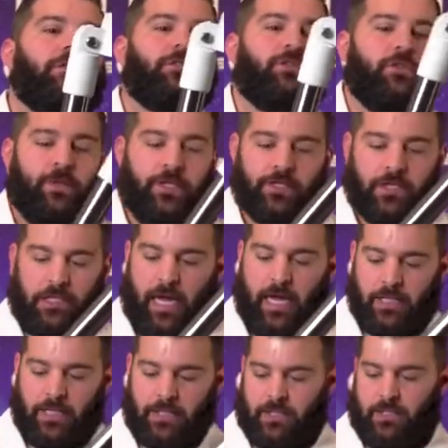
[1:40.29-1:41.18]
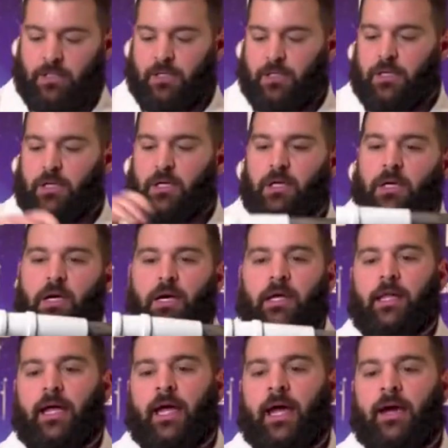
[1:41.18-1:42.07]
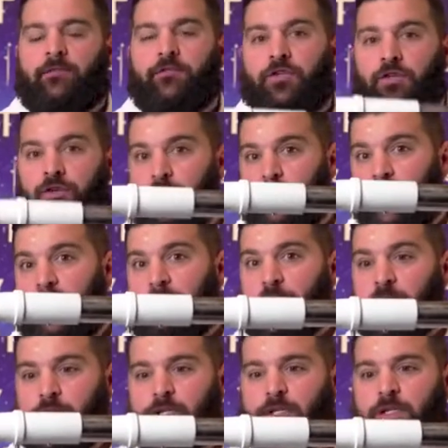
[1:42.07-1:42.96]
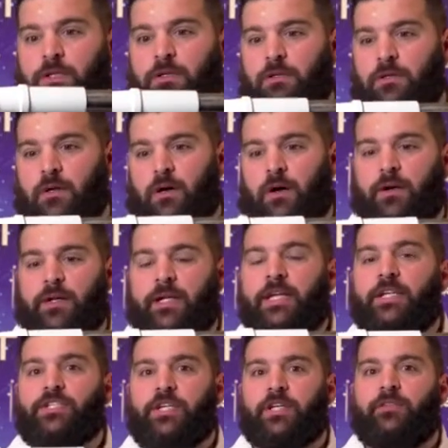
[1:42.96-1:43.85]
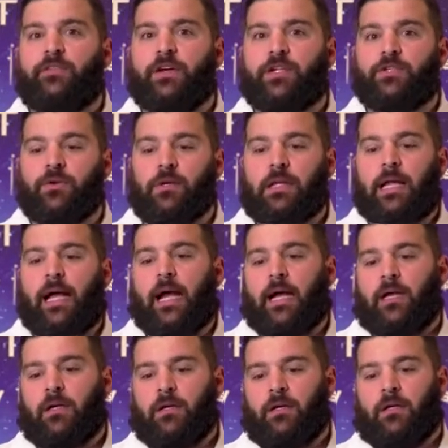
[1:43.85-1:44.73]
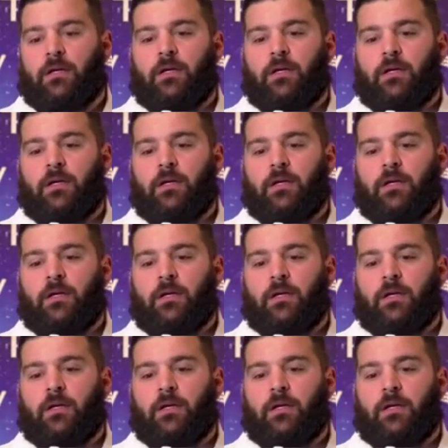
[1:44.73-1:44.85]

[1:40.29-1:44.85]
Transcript: two inch legs, and they have two levers on each individual leg.